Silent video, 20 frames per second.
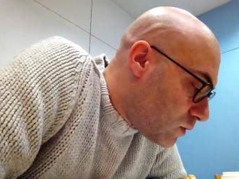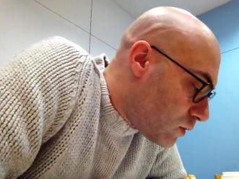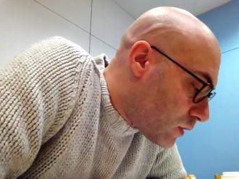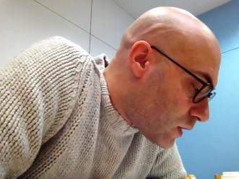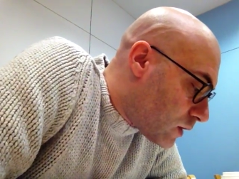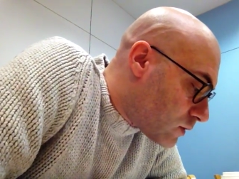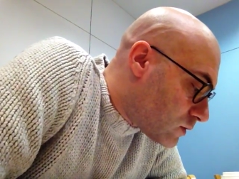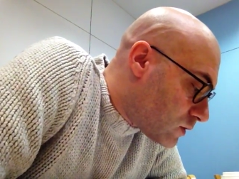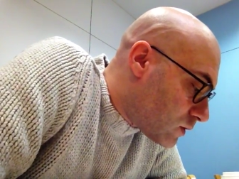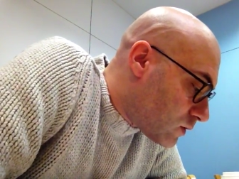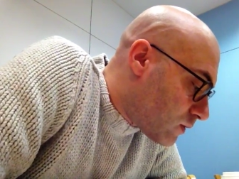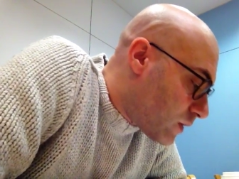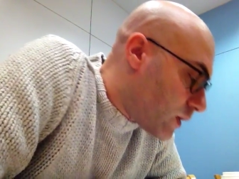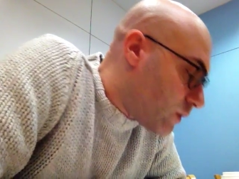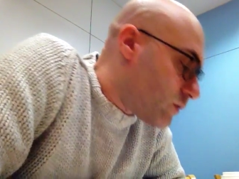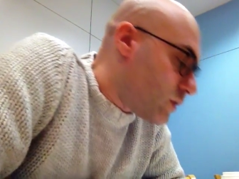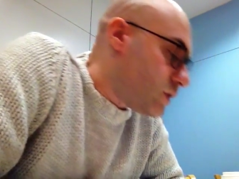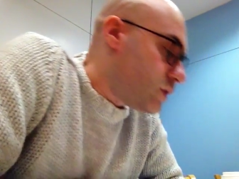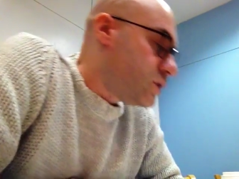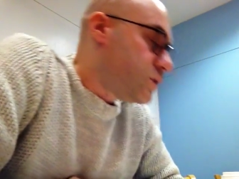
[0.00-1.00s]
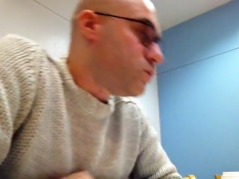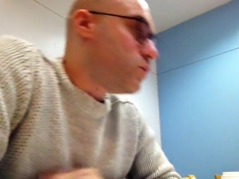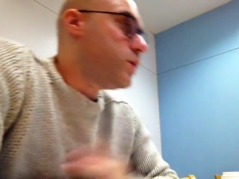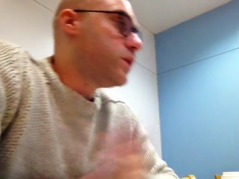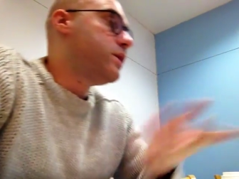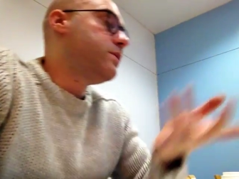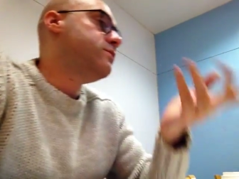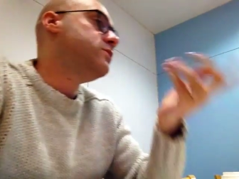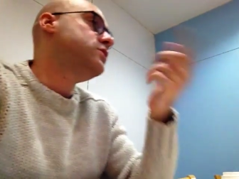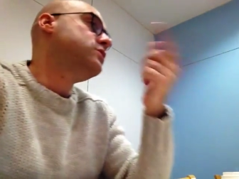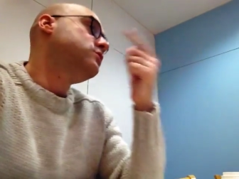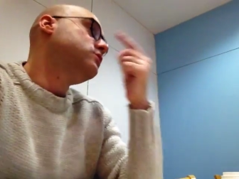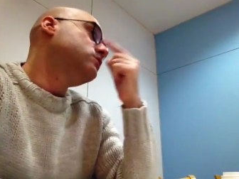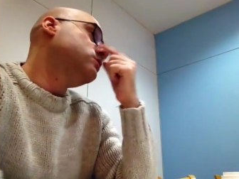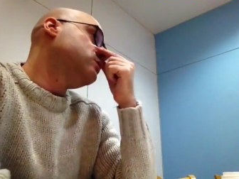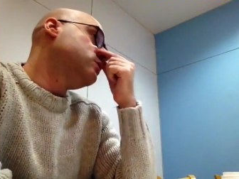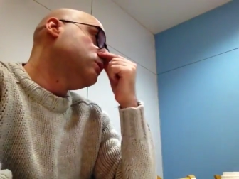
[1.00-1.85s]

2012. Yeah, this is what I'm just